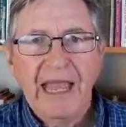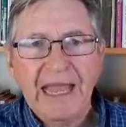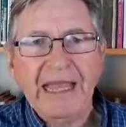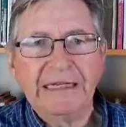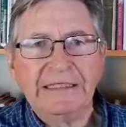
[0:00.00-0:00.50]

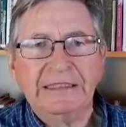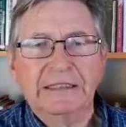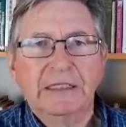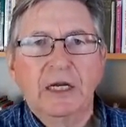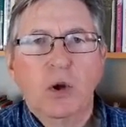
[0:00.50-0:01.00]
And
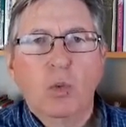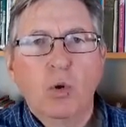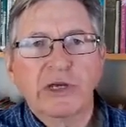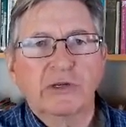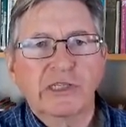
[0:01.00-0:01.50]

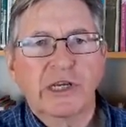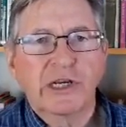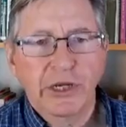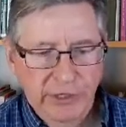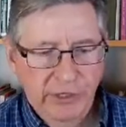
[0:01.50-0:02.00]
what else can
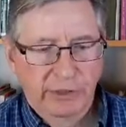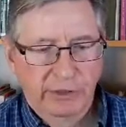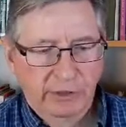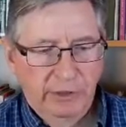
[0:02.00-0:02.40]
you do?